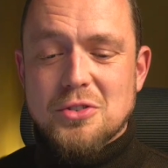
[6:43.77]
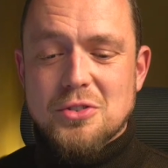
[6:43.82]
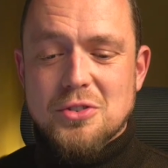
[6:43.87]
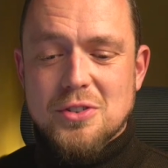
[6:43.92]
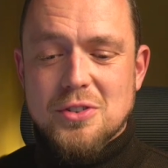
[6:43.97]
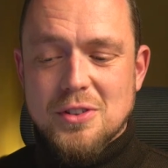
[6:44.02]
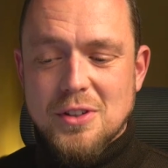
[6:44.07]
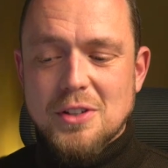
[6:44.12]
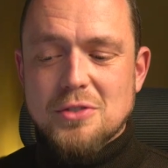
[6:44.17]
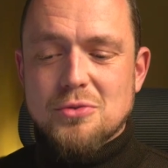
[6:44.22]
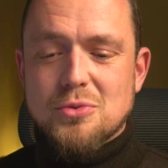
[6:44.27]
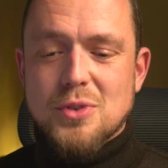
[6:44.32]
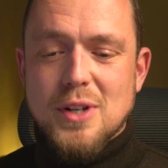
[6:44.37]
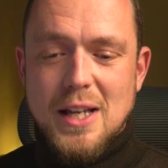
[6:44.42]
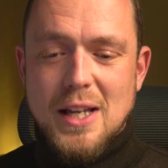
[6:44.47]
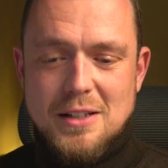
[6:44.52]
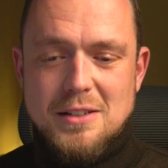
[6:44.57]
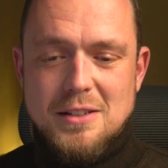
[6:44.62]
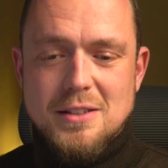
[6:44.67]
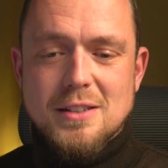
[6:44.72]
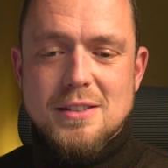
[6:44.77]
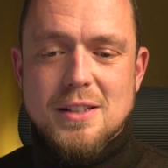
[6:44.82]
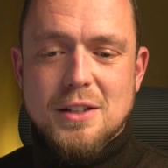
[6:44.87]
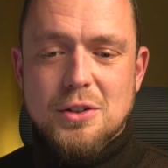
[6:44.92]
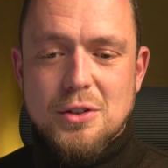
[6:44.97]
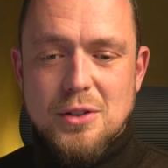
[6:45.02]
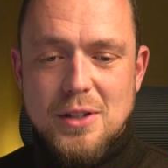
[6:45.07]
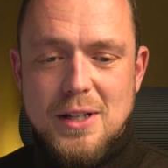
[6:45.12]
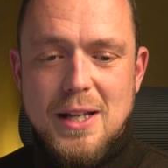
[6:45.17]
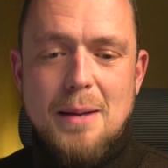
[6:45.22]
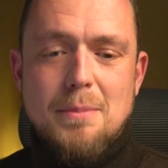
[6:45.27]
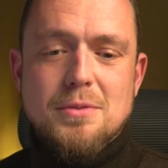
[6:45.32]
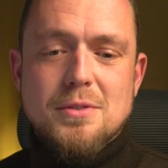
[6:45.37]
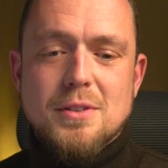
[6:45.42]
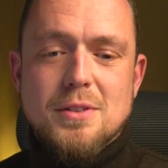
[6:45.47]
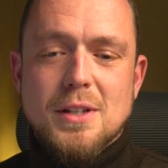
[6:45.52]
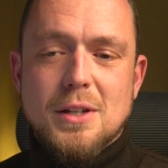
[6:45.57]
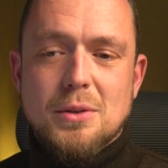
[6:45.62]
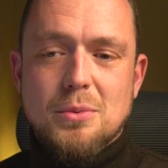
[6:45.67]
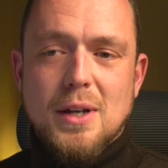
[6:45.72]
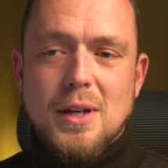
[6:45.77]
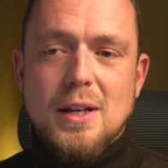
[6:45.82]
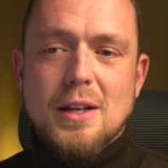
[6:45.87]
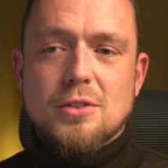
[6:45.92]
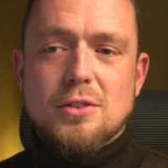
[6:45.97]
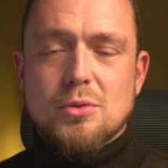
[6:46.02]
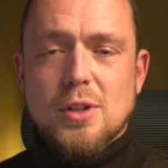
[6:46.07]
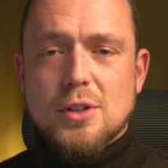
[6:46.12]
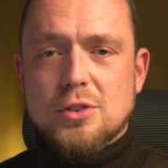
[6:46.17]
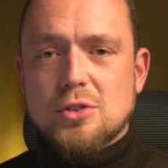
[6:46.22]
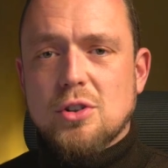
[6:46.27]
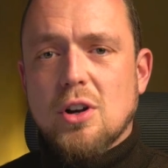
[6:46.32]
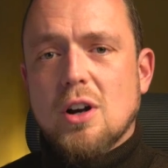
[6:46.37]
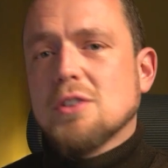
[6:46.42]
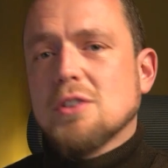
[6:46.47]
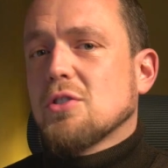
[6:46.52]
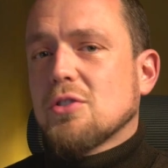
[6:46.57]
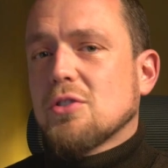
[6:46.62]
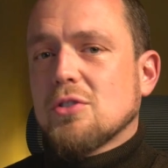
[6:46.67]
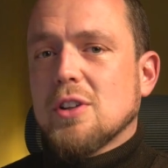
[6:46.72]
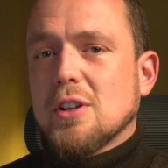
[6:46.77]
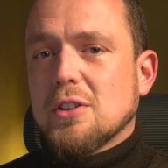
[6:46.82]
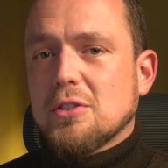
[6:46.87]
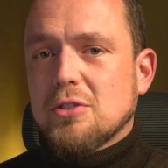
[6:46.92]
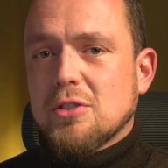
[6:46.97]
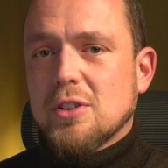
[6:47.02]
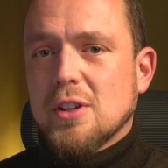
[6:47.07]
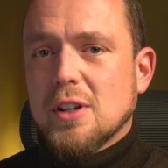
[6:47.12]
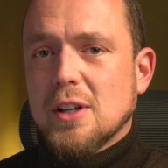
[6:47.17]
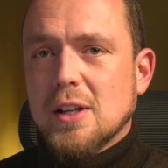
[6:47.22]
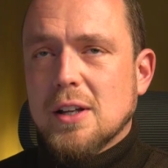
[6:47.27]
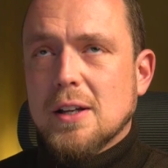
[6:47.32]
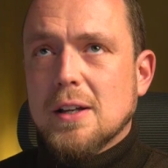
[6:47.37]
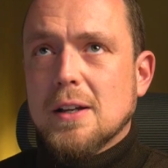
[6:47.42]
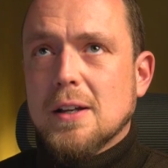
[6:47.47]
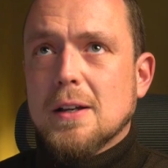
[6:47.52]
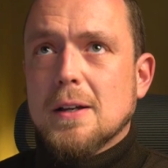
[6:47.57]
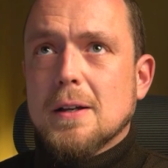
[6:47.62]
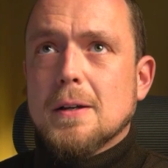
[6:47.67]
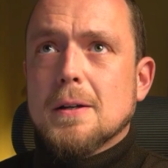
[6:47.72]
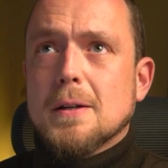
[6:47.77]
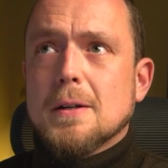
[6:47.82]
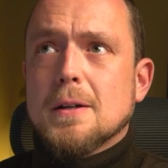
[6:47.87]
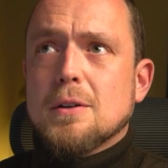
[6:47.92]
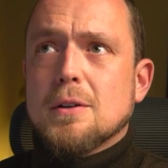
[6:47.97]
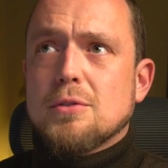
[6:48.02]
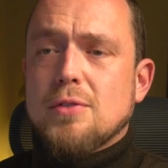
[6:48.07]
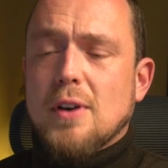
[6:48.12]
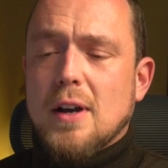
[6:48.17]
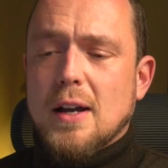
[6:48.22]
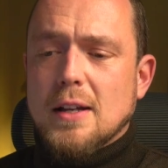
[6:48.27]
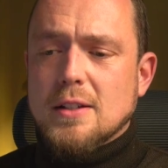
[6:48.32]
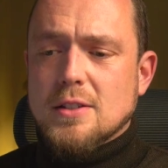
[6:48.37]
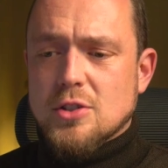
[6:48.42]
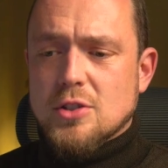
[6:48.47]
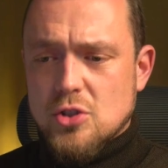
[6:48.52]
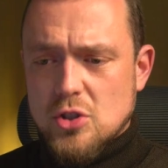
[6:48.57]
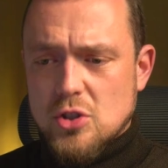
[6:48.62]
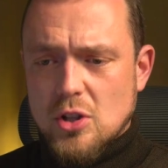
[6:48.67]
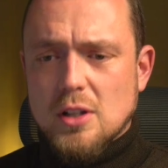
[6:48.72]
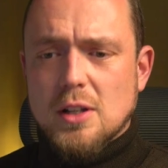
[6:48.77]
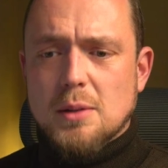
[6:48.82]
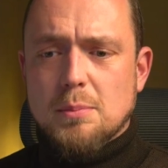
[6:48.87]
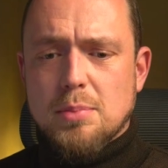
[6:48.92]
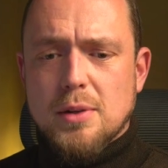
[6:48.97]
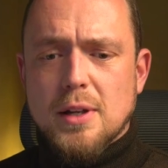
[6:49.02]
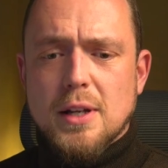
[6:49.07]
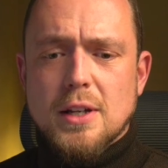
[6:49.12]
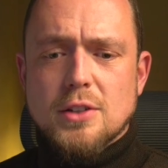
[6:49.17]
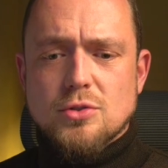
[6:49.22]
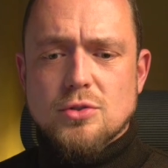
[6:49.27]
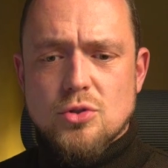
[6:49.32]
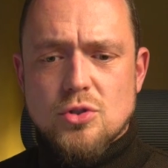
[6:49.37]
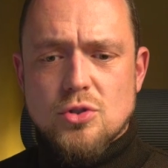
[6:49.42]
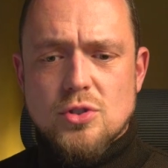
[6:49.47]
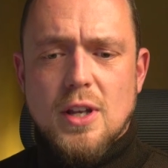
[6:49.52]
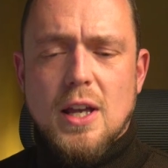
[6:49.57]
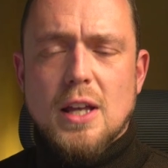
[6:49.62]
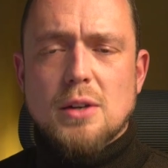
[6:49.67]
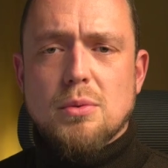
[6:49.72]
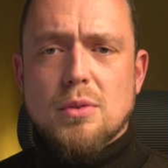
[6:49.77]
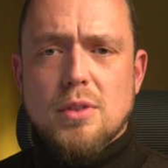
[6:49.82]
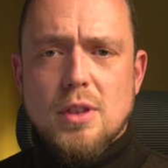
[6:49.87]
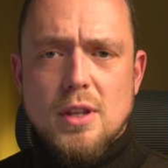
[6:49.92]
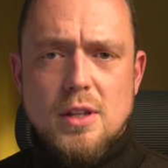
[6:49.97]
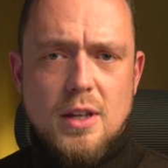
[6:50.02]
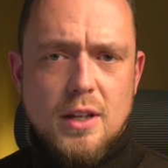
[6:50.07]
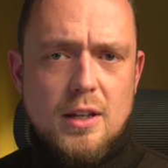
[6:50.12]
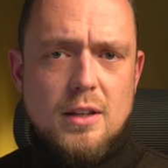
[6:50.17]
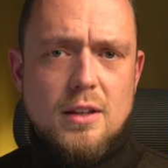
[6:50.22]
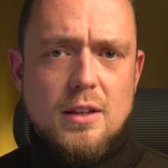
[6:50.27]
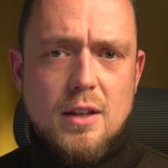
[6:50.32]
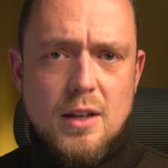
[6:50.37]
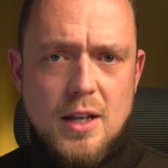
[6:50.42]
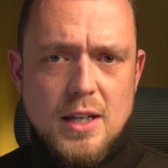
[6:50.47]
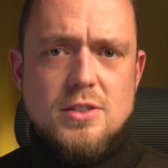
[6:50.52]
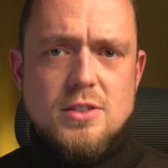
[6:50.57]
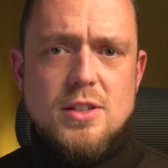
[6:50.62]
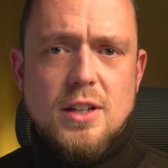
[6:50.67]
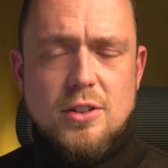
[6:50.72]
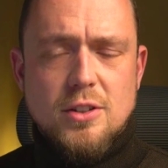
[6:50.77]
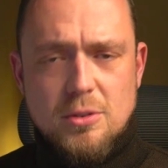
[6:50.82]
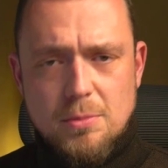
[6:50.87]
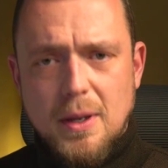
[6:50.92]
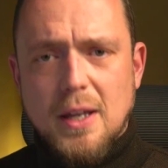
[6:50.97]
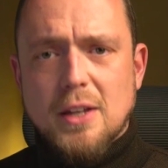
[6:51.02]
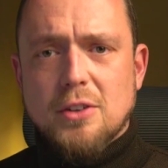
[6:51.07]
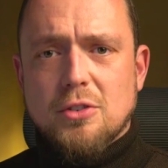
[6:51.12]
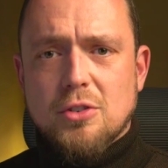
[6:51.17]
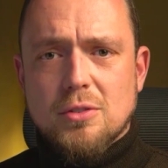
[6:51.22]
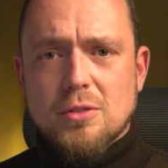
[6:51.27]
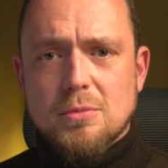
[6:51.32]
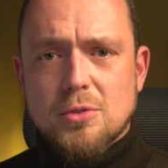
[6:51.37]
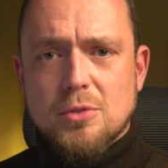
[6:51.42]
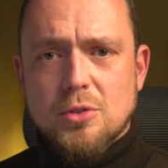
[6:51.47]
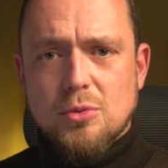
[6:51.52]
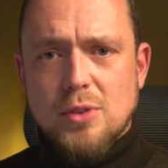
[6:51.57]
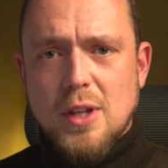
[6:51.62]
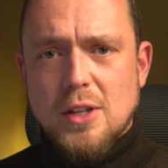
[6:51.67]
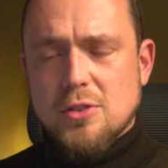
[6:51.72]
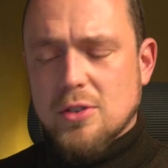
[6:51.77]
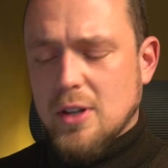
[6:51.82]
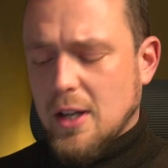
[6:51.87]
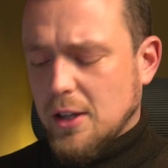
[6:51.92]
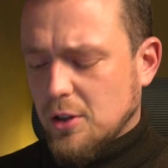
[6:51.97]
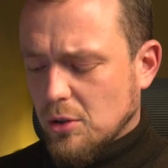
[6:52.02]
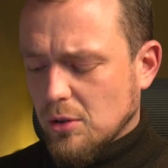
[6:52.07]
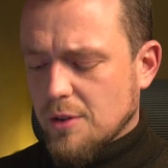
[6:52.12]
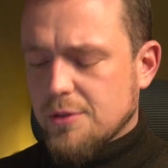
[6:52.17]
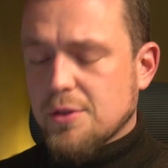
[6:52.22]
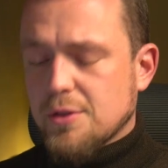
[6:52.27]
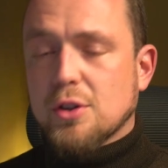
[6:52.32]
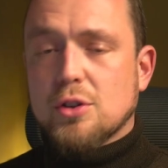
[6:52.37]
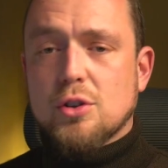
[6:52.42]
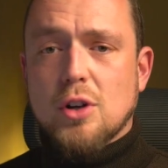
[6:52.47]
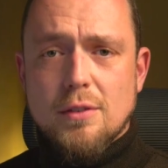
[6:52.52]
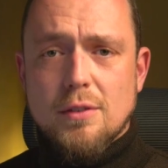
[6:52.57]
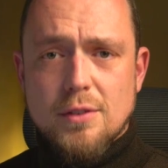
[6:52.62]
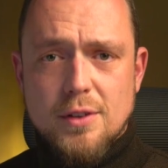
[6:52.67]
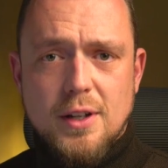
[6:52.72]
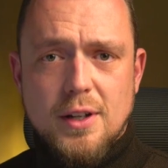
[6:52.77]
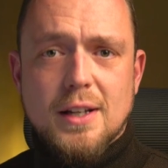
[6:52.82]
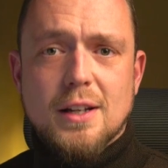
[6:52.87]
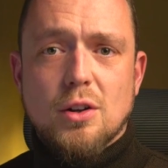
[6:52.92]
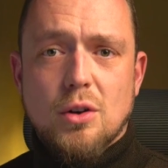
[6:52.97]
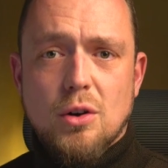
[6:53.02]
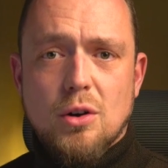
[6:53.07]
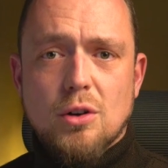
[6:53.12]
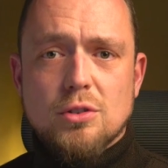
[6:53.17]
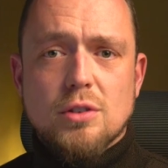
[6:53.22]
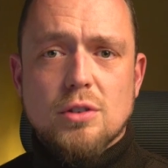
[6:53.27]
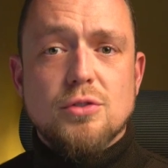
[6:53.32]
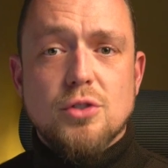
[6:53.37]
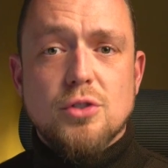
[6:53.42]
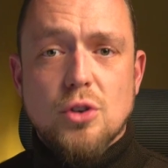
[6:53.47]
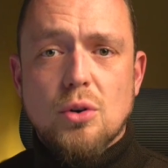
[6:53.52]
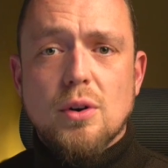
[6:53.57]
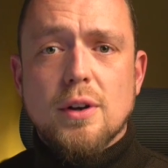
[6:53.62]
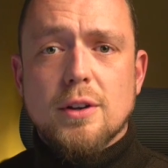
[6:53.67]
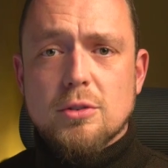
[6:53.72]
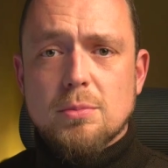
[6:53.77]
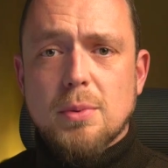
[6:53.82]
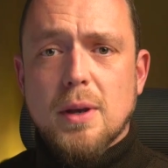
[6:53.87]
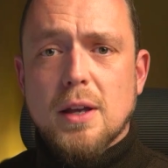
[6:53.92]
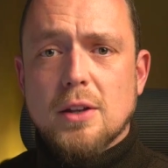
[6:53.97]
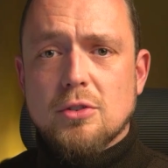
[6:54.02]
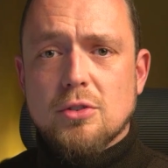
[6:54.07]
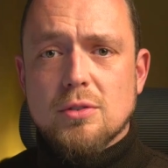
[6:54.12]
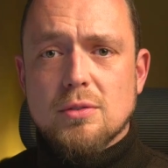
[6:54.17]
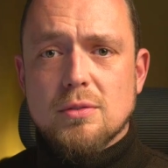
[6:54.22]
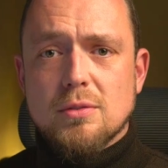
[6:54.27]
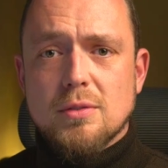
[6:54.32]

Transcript: these realities are collapsed in a way so that consciousness finds a solid place to stand with its expansion. So that's, I call it the governing laws of your expansion.